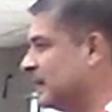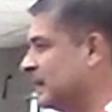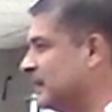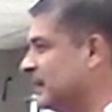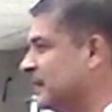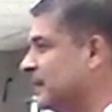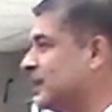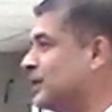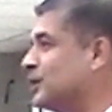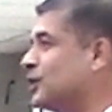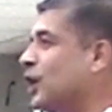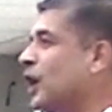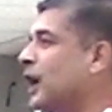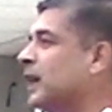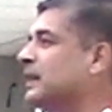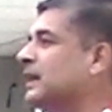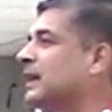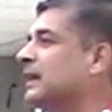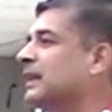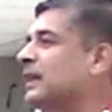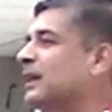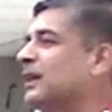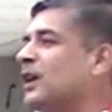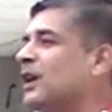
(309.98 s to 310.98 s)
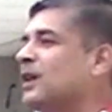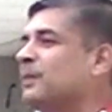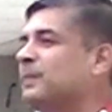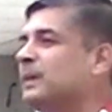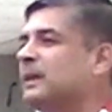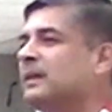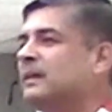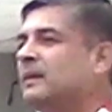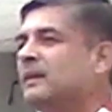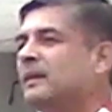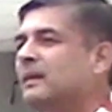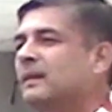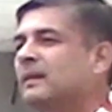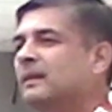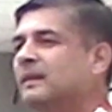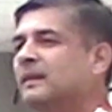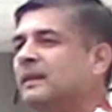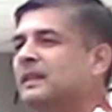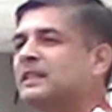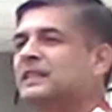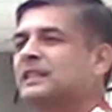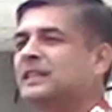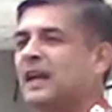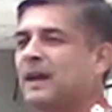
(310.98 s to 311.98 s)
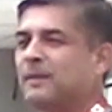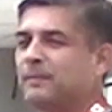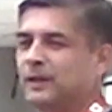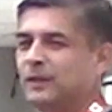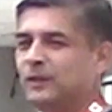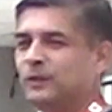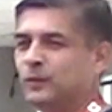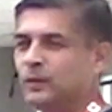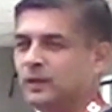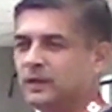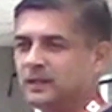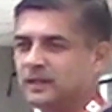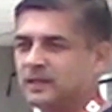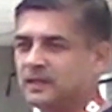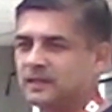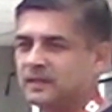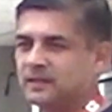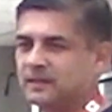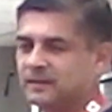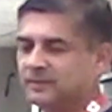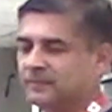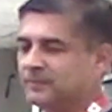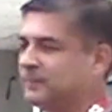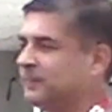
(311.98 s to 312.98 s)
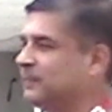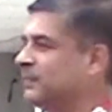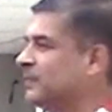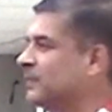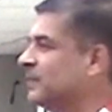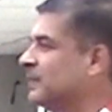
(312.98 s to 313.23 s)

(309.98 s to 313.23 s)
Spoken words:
The joy that cannot be described in words.